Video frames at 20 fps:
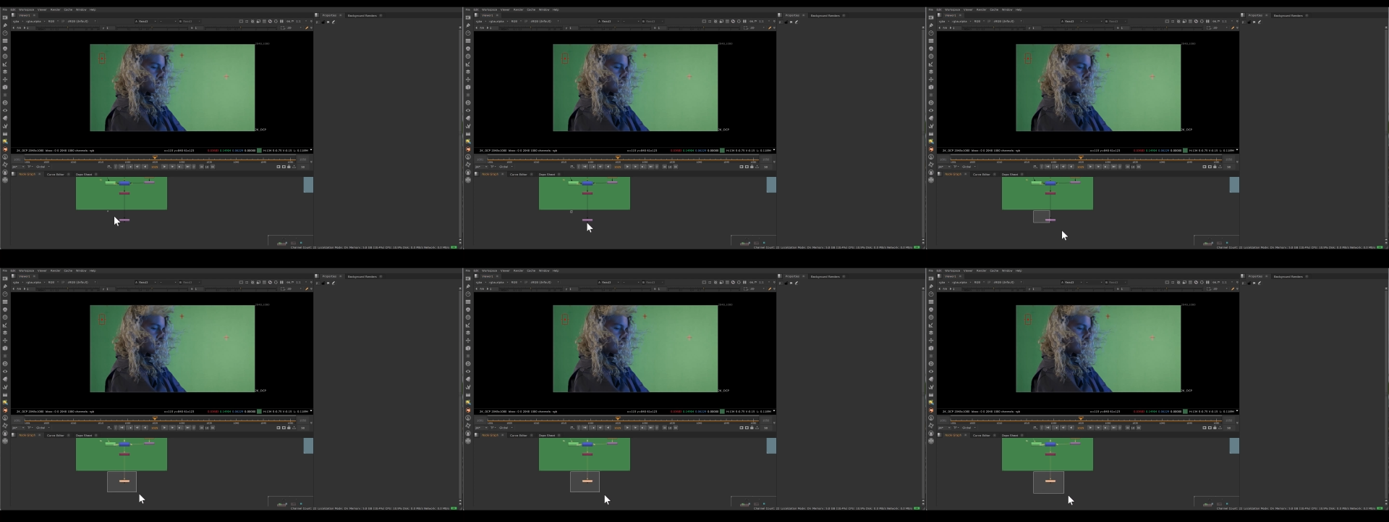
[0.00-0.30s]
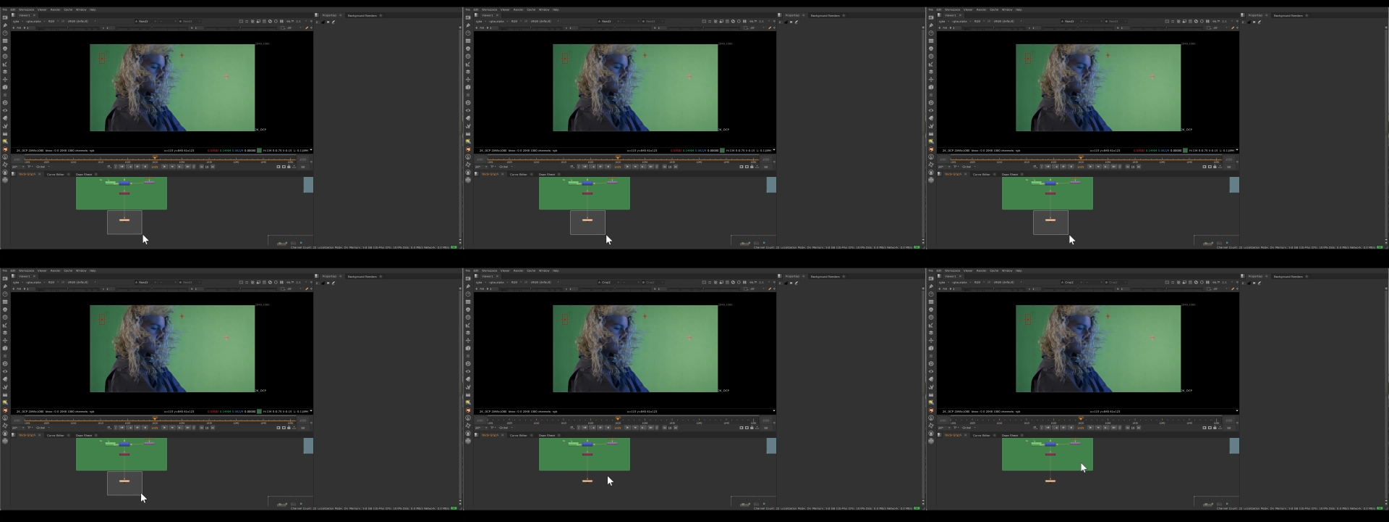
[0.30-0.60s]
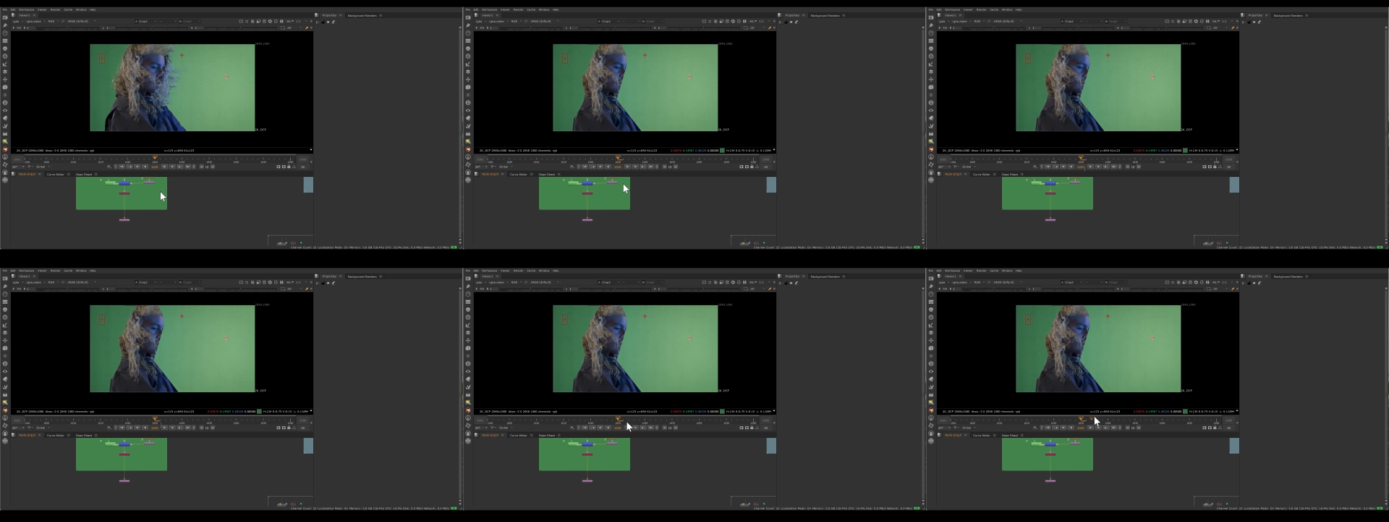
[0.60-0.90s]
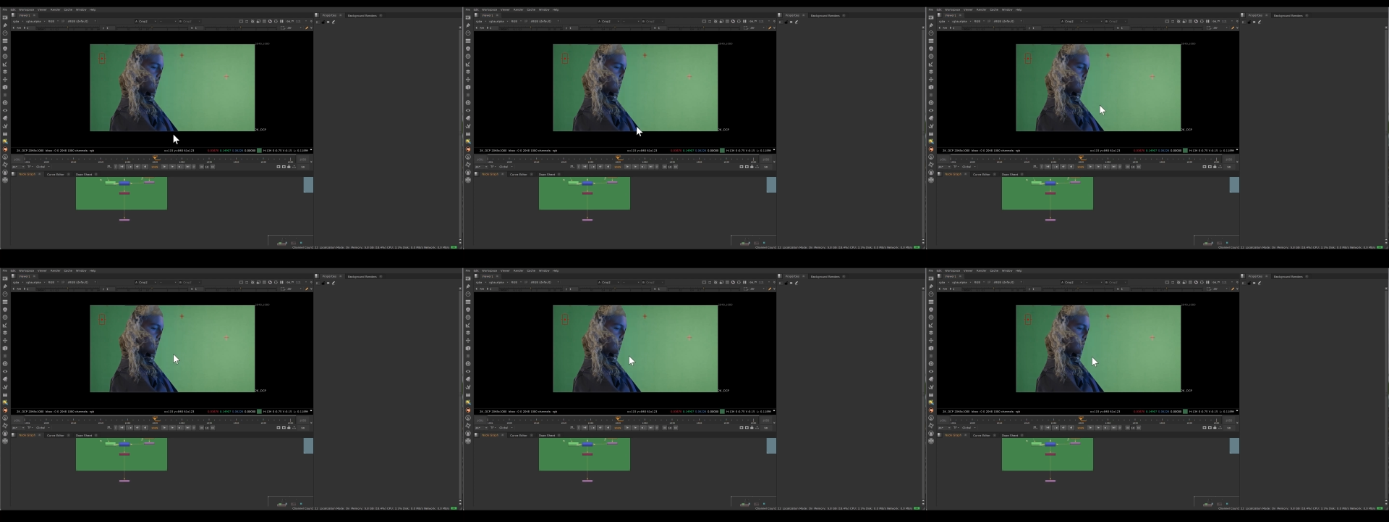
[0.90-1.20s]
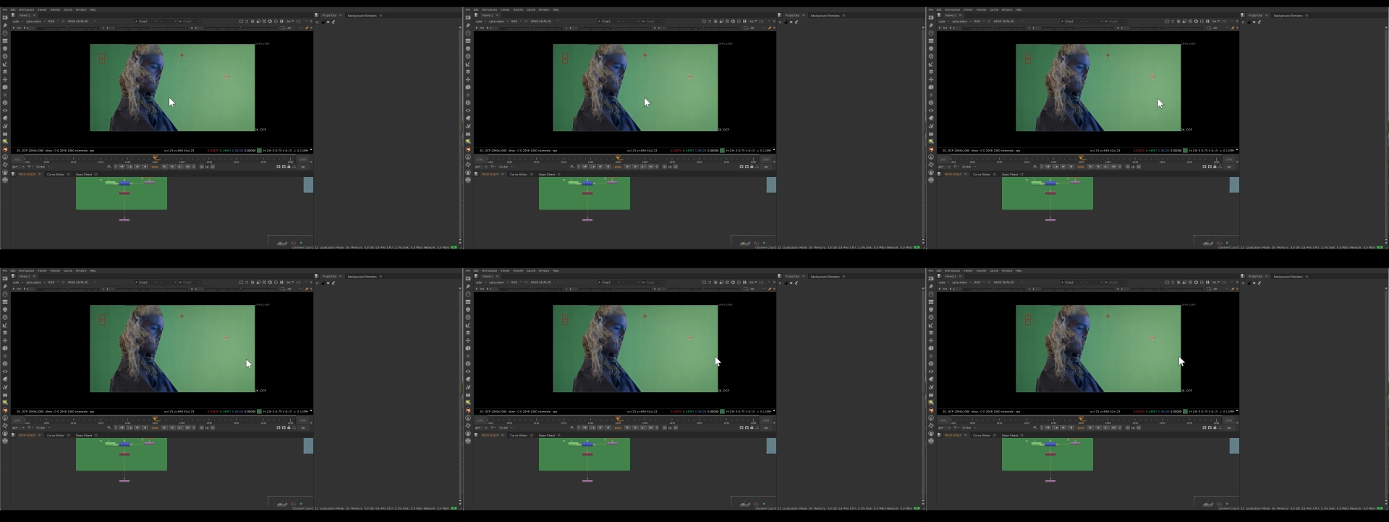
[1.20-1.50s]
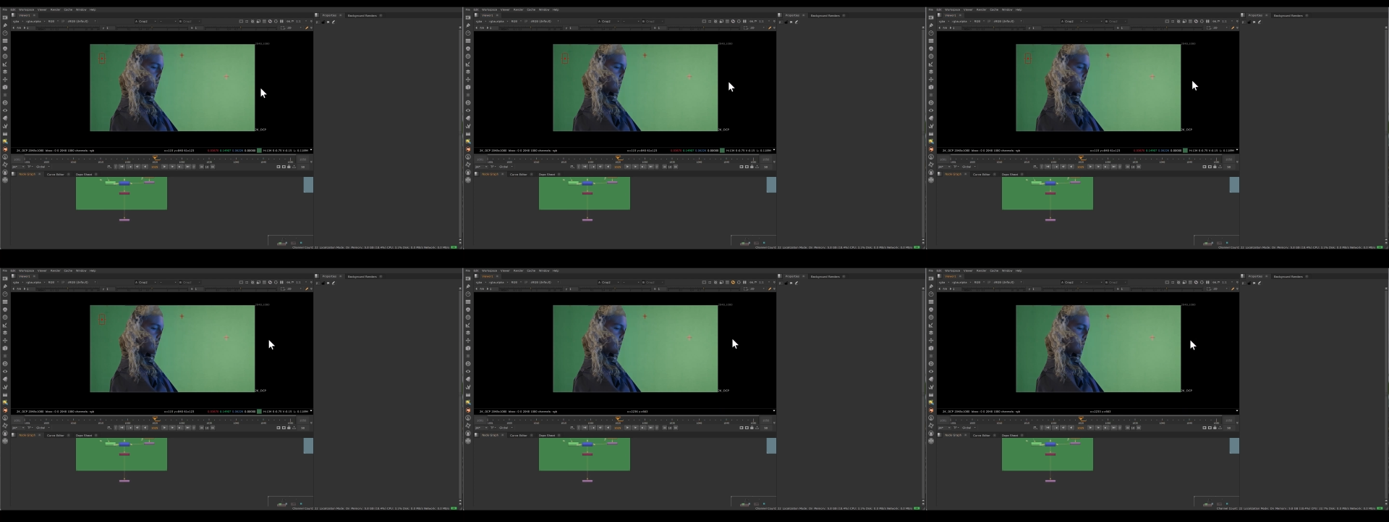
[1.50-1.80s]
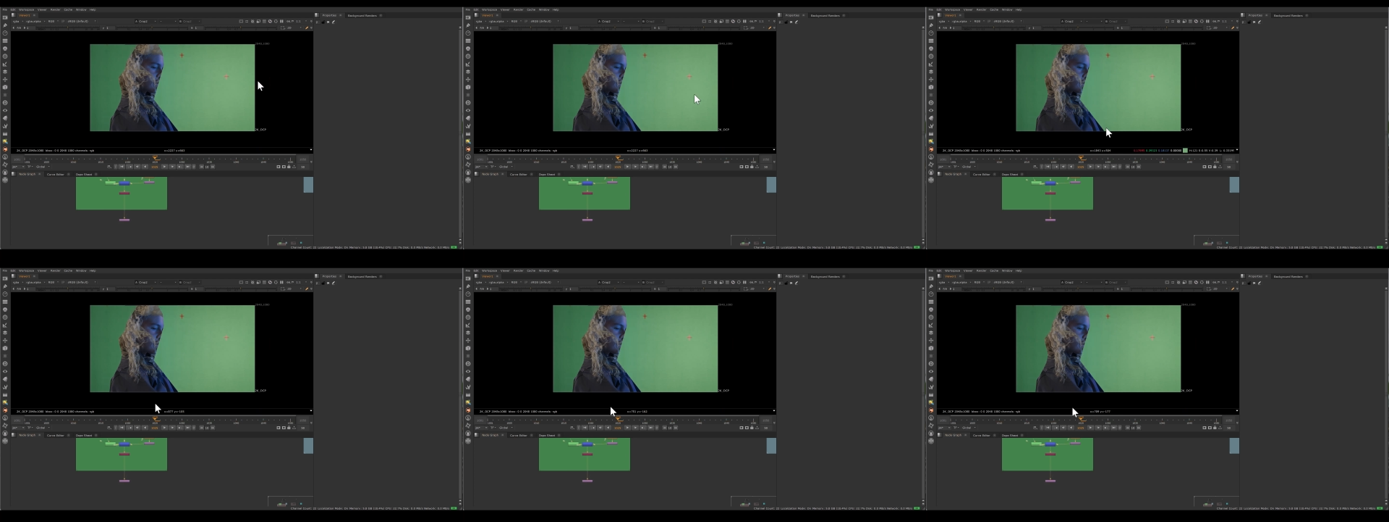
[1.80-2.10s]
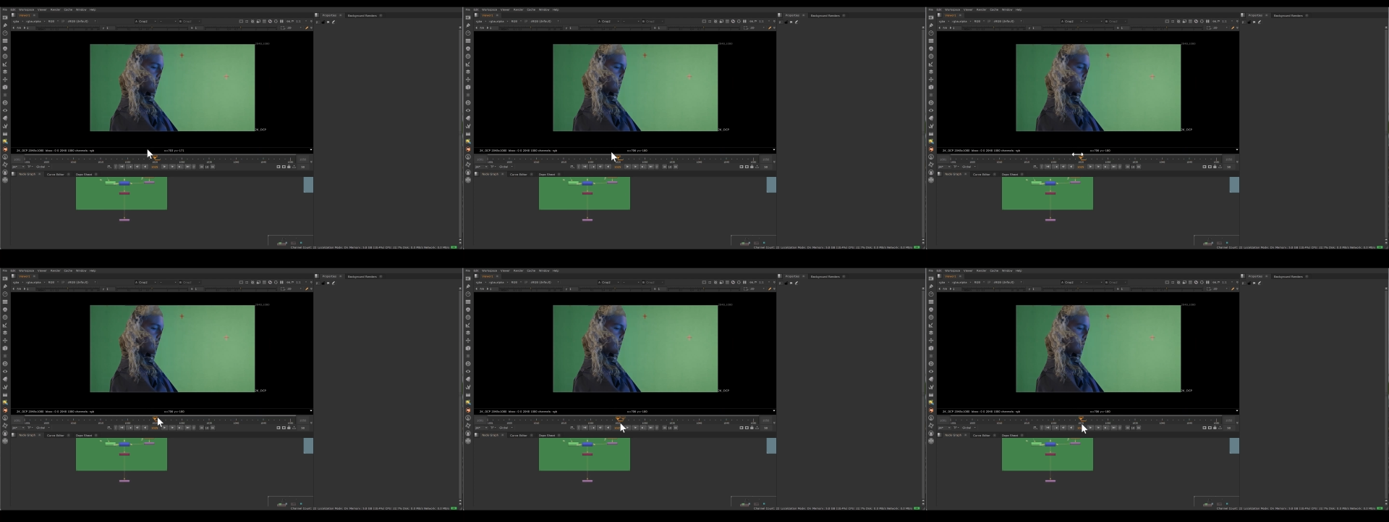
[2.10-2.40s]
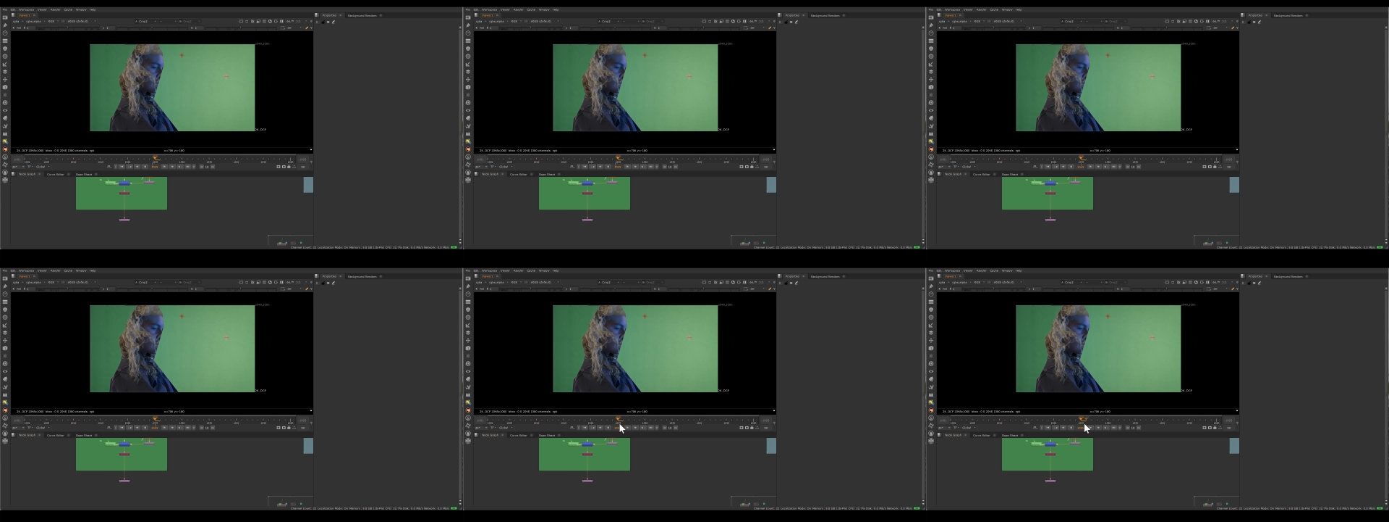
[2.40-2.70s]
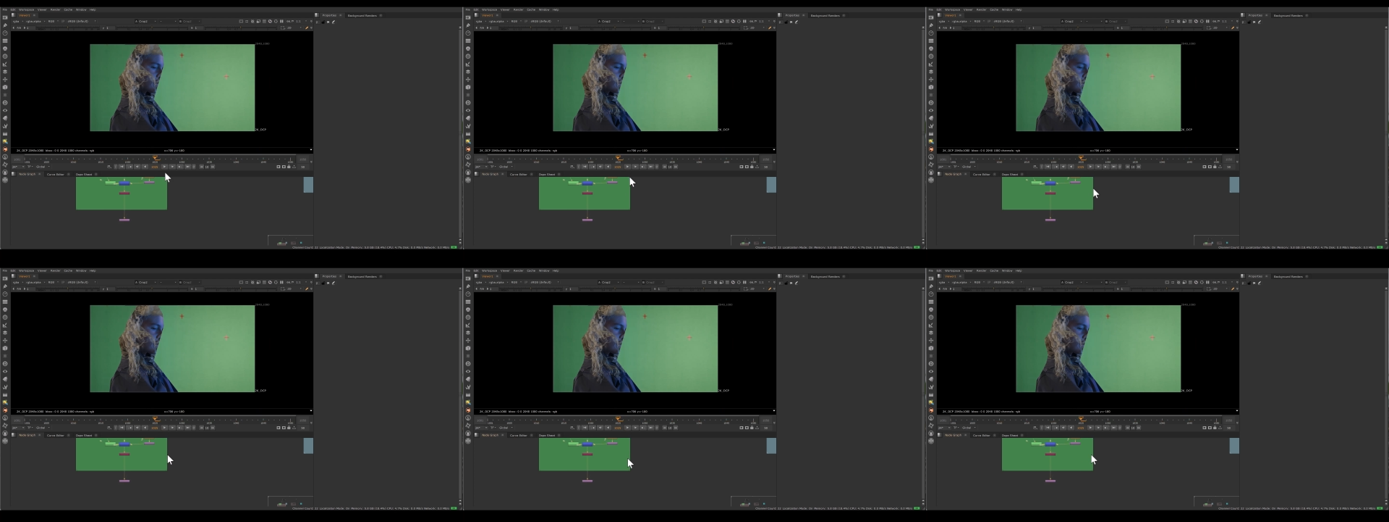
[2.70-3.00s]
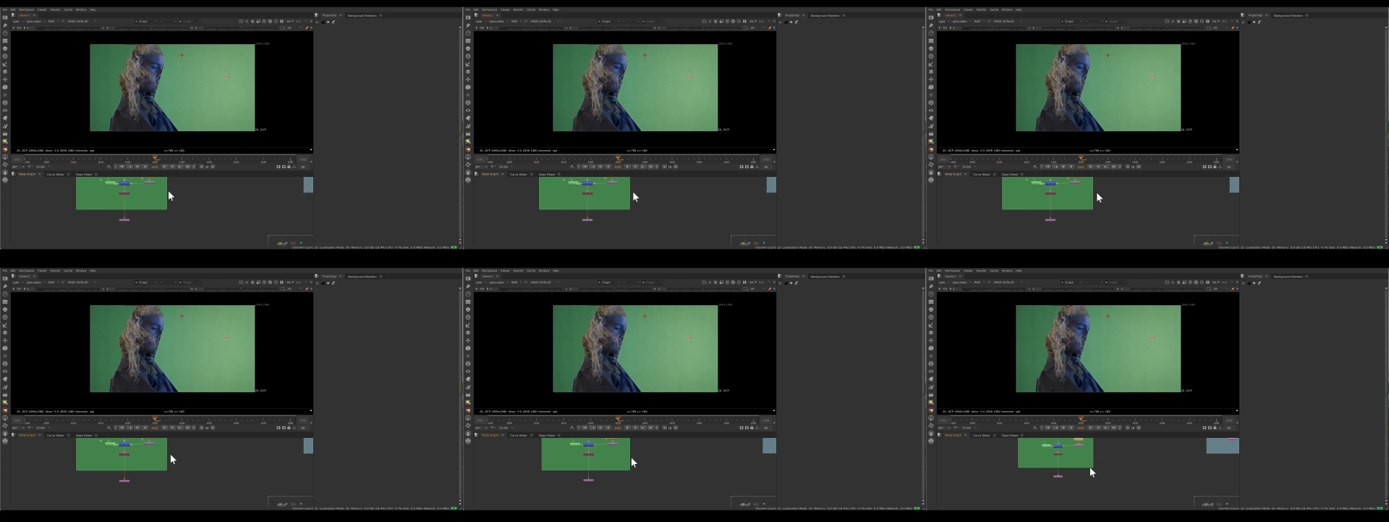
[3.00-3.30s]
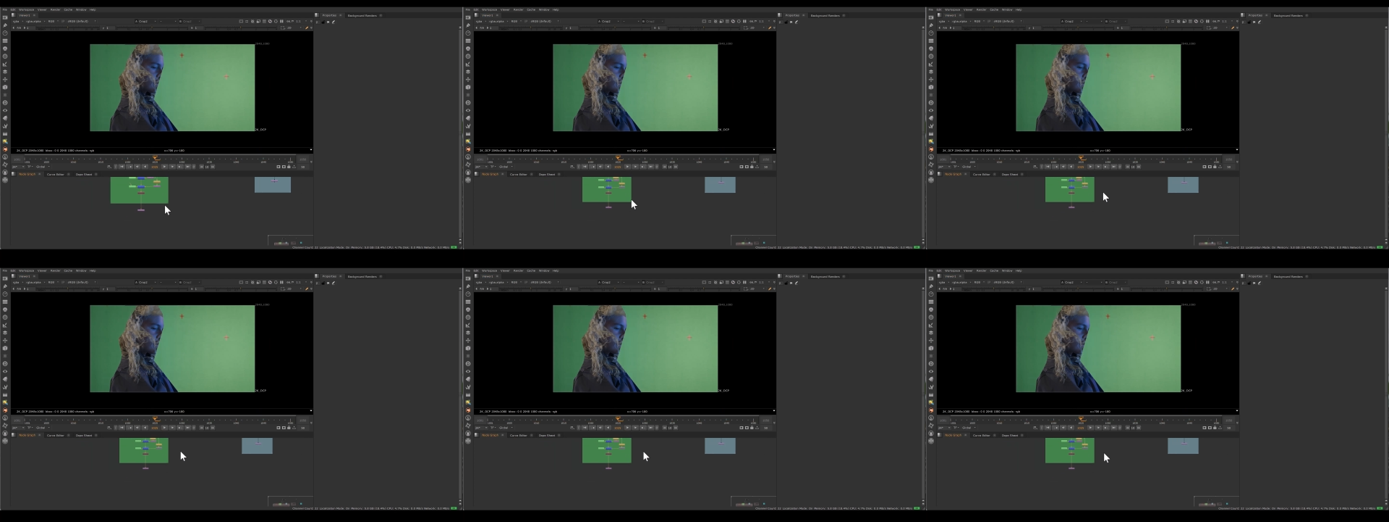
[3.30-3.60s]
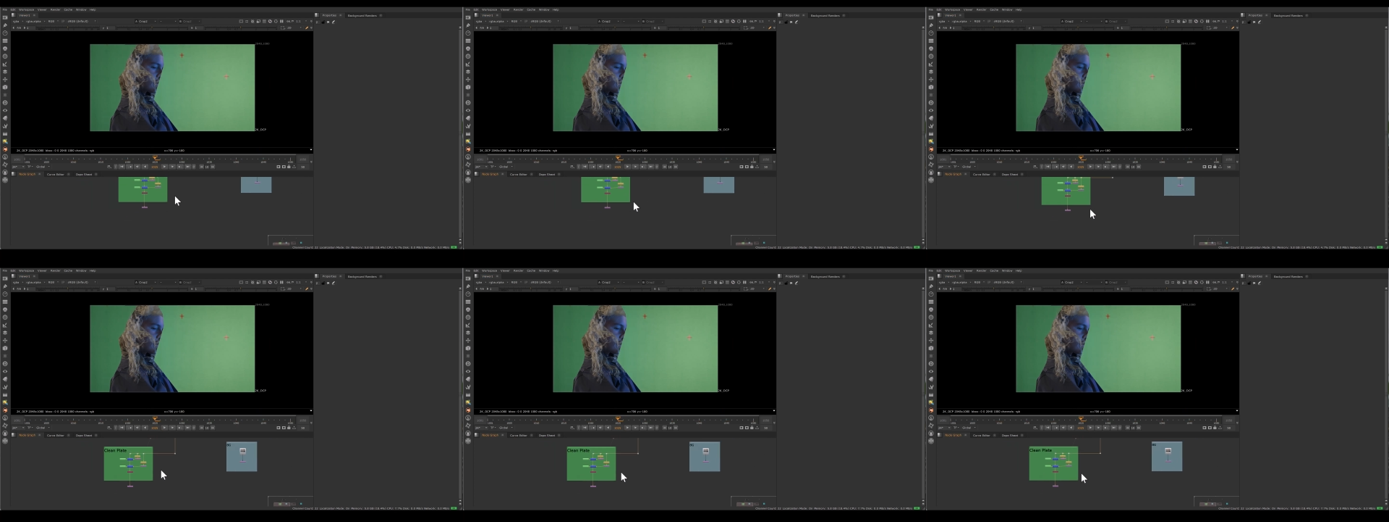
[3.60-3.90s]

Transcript: No face is visible, so there are no lips to read.